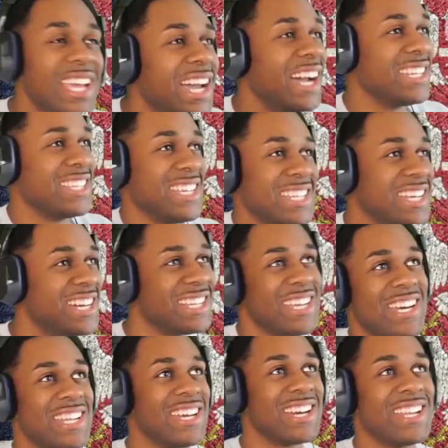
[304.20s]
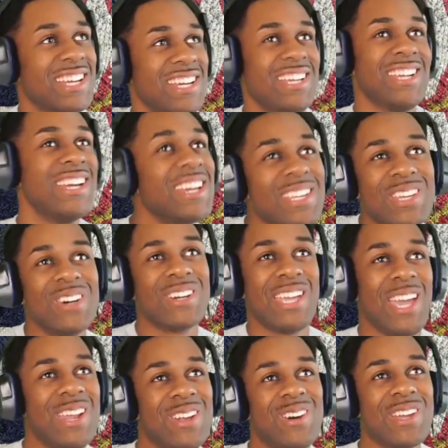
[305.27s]
Da, da, da, da, da. Yo,
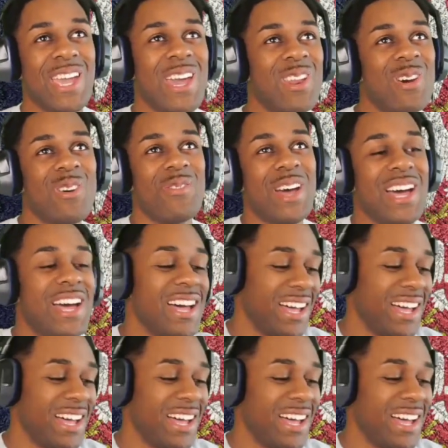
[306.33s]
quiero, quiero, ma.